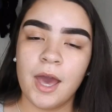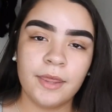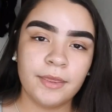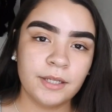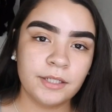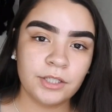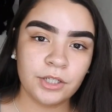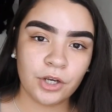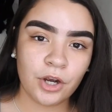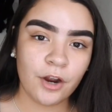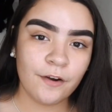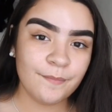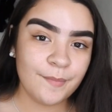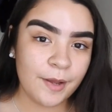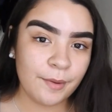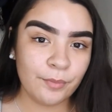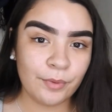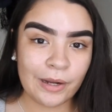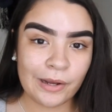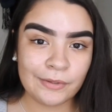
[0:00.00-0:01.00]
And then to carve
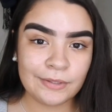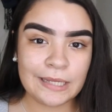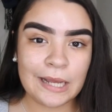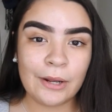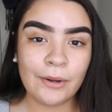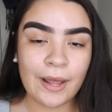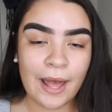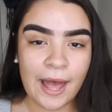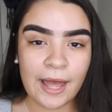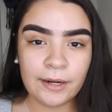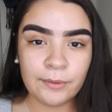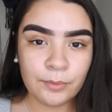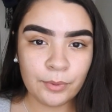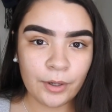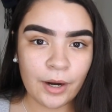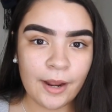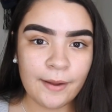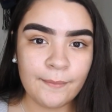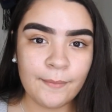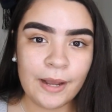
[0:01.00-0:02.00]
my brows out and
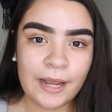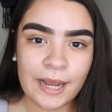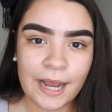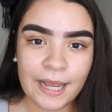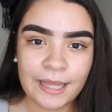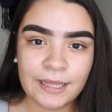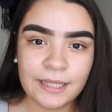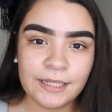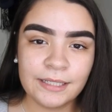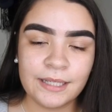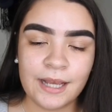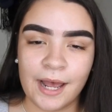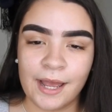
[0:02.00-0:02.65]
prime my eyelids,